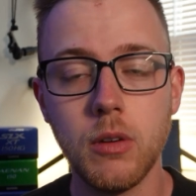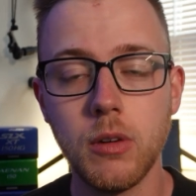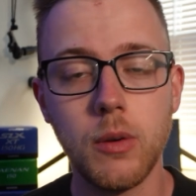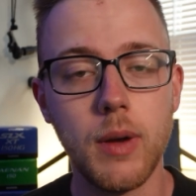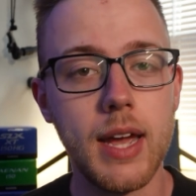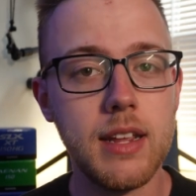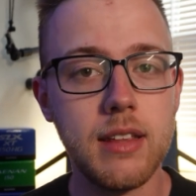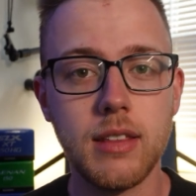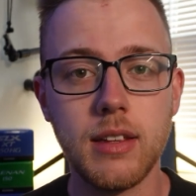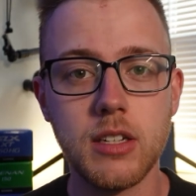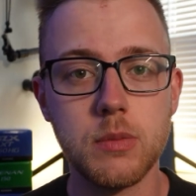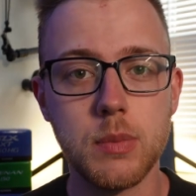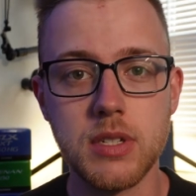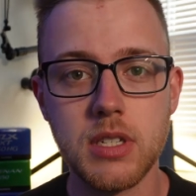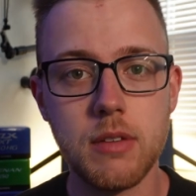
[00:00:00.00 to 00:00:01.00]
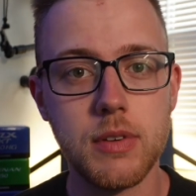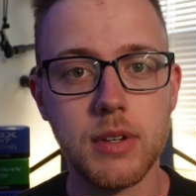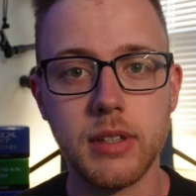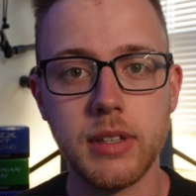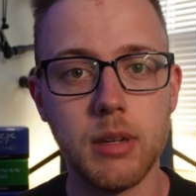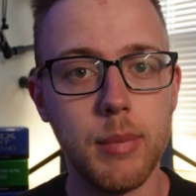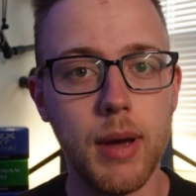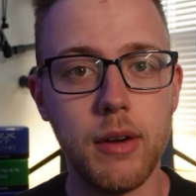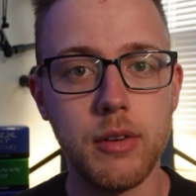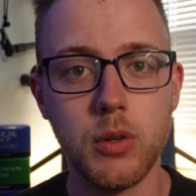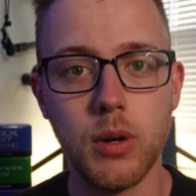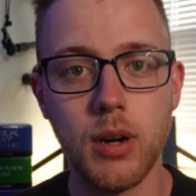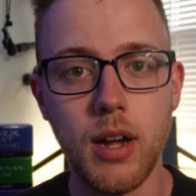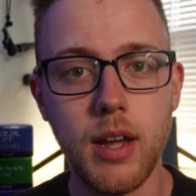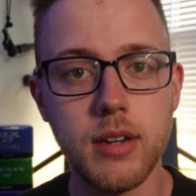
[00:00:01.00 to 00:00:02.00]
you don't know anything specifically
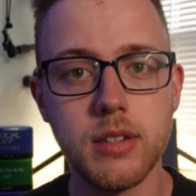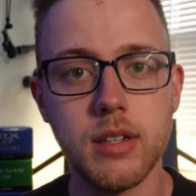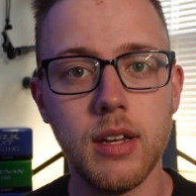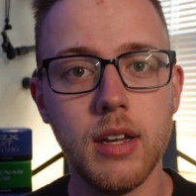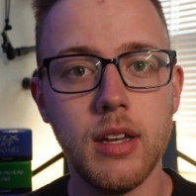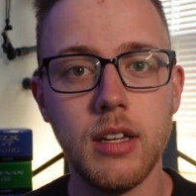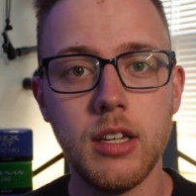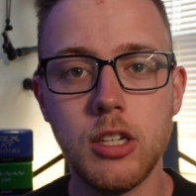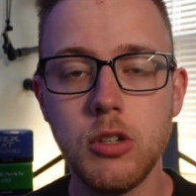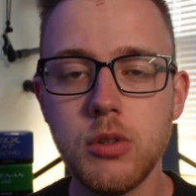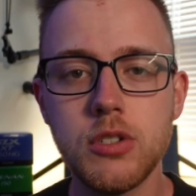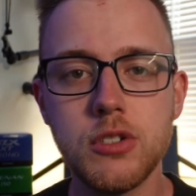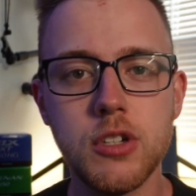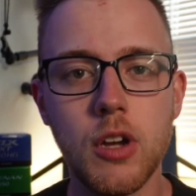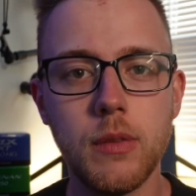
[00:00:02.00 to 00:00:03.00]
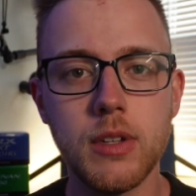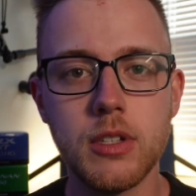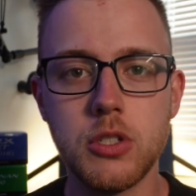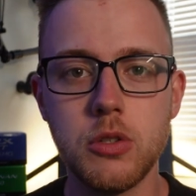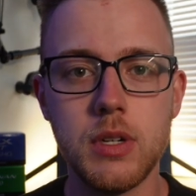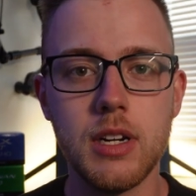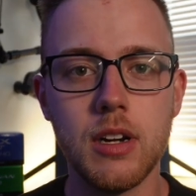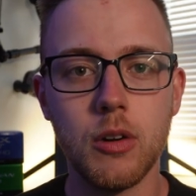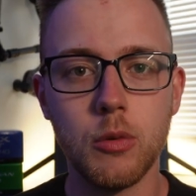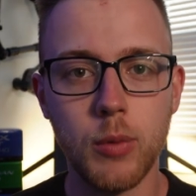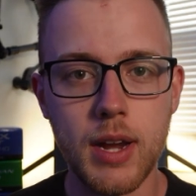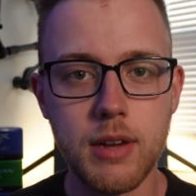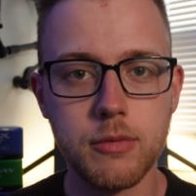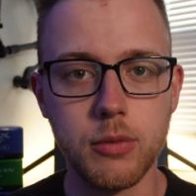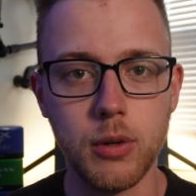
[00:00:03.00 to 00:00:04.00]
about your hunt, you just know that you need a
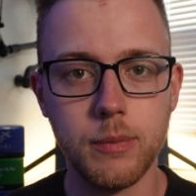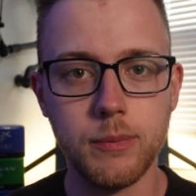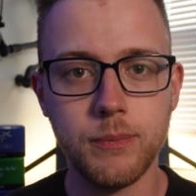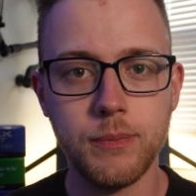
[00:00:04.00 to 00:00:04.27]
rifle.